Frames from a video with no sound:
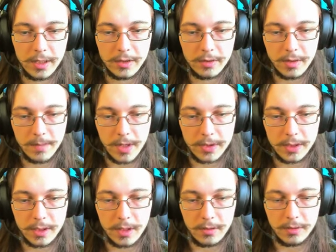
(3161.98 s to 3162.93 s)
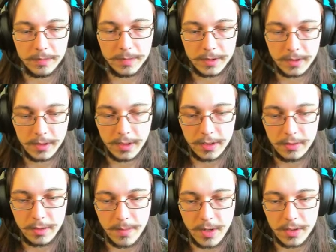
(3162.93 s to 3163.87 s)
I turn the mossy oops? Can I
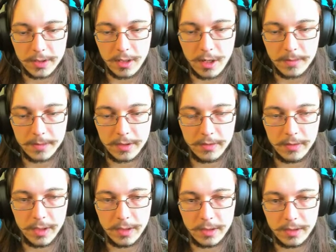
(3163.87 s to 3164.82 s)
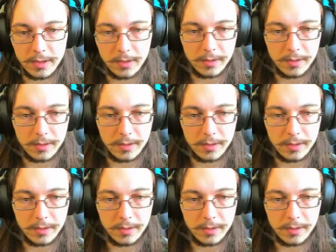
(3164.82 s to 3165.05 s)
turn the mossy cobblestone into